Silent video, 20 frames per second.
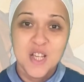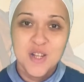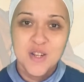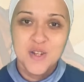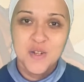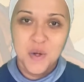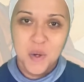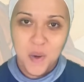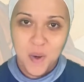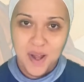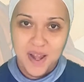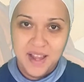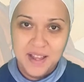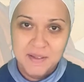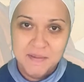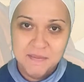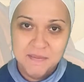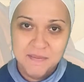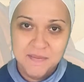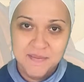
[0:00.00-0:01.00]
joy.
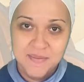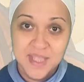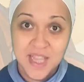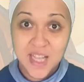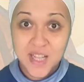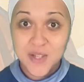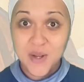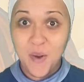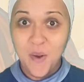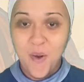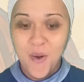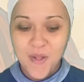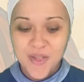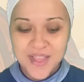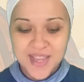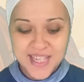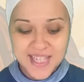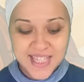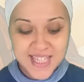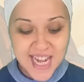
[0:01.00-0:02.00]
So on
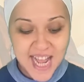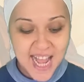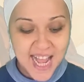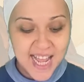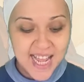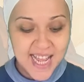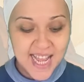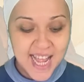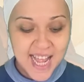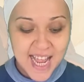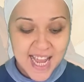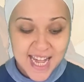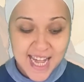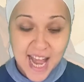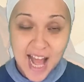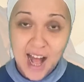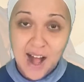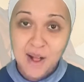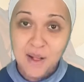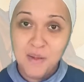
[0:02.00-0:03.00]
this day,
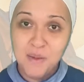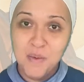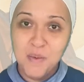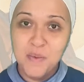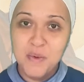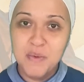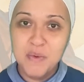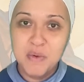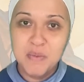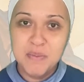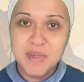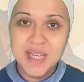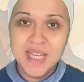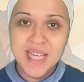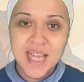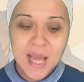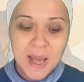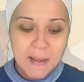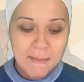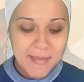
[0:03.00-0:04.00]
now we will be
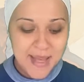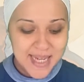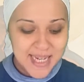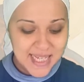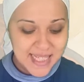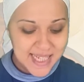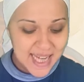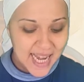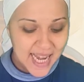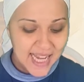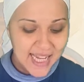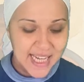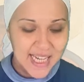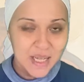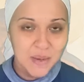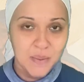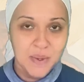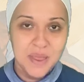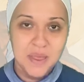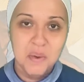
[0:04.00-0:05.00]
meditating
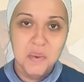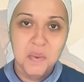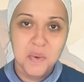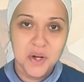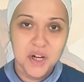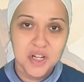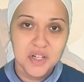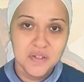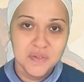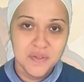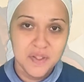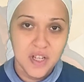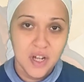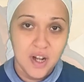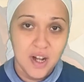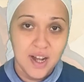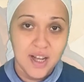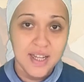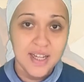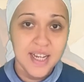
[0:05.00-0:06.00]
with the Word of
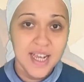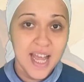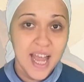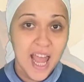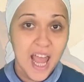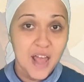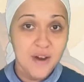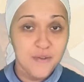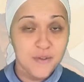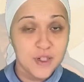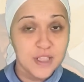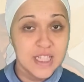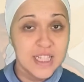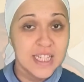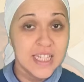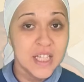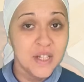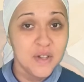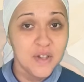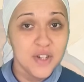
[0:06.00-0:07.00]
God. And for the
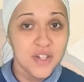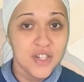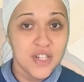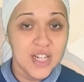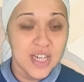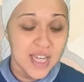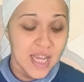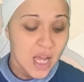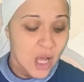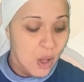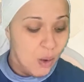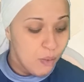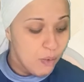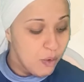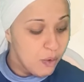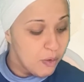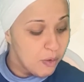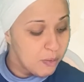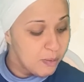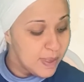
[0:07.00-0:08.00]
liturgy, we
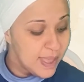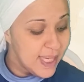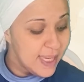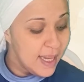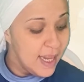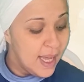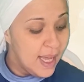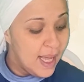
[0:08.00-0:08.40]
will be